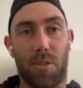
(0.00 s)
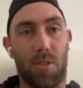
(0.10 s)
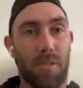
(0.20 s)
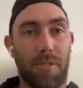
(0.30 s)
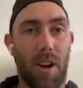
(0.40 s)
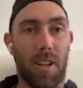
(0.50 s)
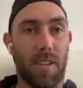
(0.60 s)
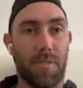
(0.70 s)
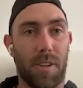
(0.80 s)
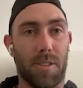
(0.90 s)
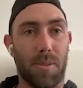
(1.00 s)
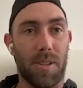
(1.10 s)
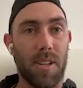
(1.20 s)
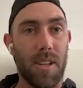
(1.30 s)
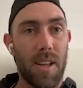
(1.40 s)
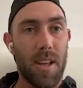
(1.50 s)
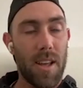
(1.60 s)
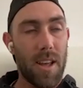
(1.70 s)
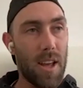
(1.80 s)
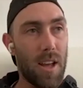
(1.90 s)
or the fine leg fieldsman.
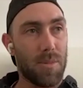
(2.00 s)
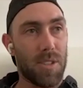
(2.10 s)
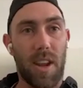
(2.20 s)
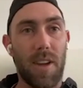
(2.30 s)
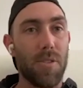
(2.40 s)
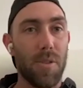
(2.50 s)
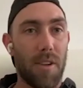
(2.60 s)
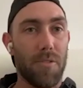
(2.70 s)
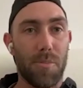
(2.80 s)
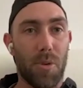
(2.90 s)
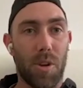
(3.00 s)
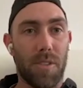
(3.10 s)
So every ball,